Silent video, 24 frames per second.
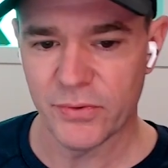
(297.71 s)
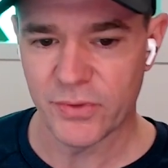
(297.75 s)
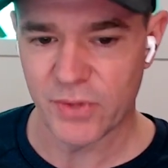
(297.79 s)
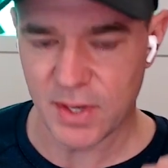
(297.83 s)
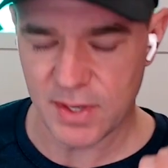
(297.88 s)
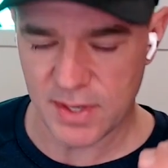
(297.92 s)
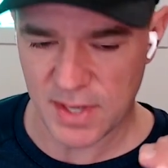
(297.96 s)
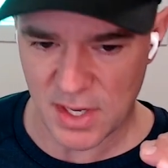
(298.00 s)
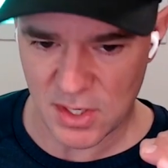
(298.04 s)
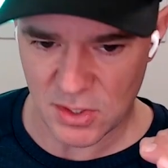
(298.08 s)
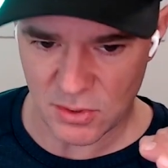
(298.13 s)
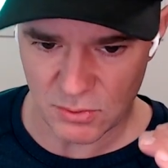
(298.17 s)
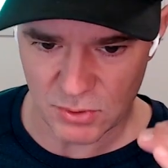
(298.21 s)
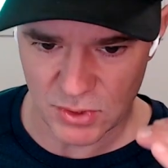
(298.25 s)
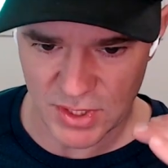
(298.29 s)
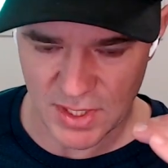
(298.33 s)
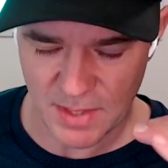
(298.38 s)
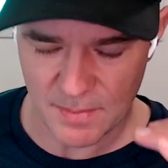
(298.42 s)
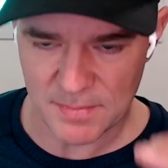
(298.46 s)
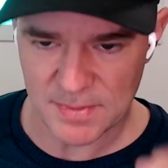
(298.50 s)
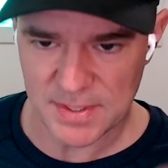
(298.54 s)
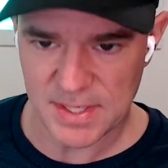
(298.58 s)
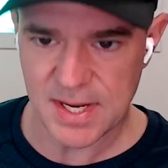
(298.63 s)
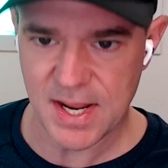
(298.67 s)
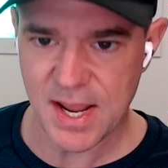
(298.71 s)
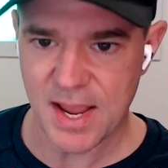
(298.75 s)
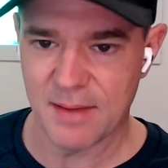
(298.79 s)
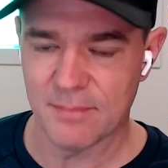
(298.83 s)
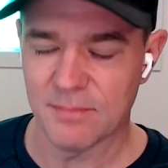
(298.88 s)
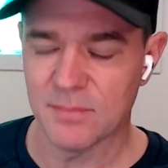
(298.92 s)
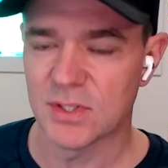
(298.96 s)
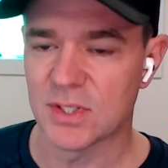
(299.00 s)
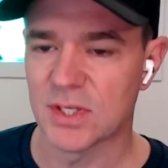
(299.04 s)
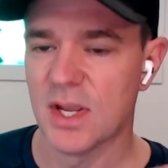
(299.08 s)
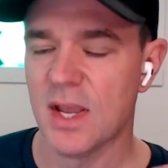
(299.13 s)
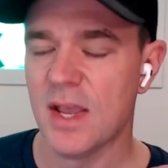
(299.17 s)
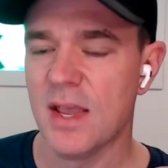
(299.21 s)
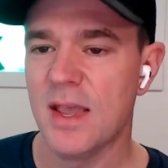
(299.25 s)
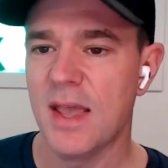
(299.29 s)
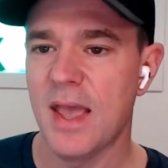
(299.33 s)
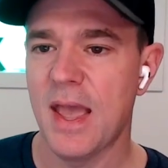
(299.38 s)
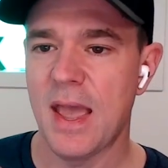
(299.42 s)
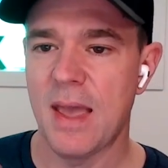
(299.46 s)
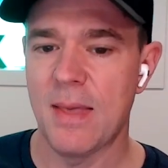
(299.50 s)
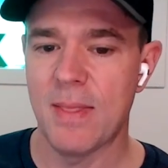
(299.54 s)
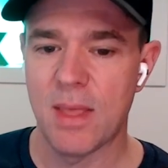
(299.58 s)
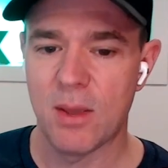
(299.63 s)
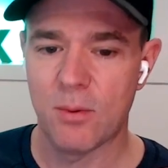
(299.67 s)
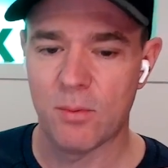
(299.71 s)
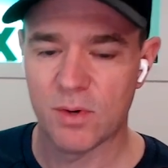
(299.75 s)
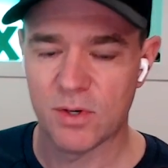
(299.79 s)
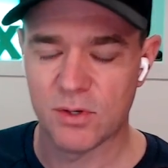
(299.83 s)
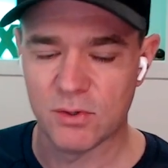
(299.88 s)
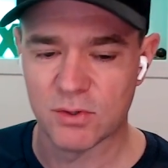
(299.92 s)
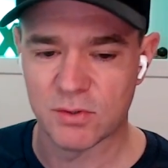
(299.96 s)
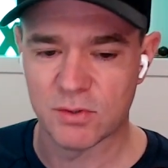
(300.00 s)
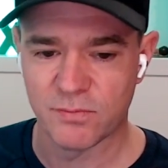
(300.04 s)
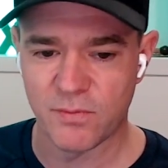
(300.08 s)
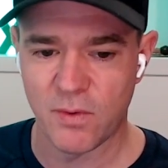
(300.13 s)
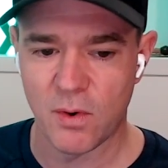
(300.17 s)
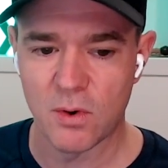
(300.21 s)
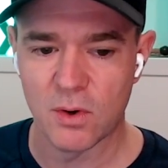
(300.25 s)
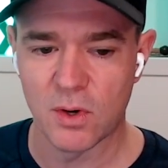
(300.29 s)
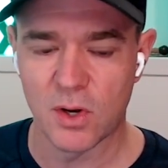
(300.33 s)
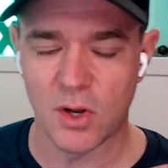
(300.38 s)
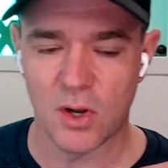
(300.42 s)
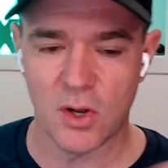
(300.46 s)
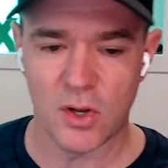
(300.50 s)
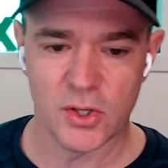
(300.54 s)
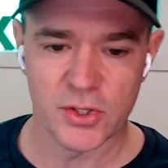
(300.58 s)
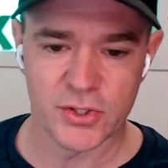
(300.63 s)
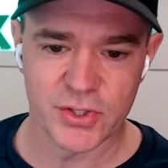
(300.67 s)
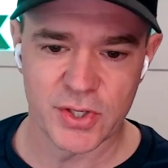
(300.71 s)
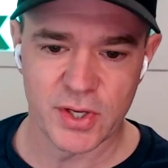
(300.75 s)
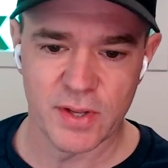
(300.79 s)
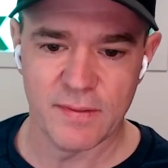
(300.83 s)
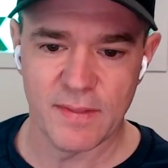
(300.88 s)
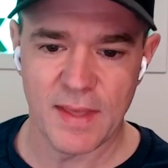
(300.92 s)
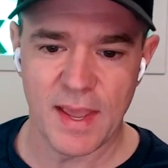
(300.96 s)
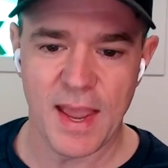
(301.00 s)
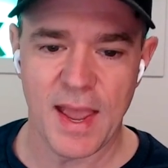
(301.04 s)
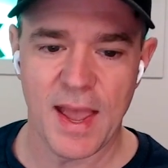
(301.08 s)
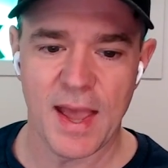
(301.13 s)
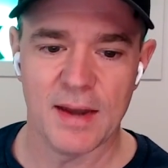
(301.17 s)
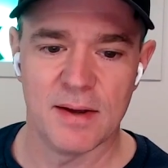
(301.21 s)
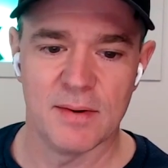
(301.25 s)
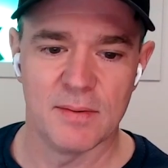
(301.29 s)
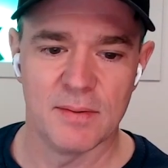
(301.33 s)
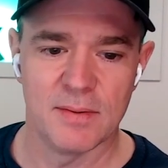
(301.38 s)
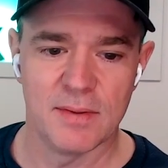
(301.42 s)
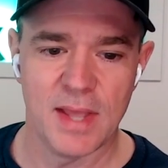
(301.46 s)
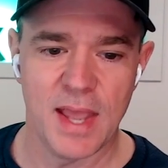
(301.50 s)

that did use some DMs and they would use phone calls, they had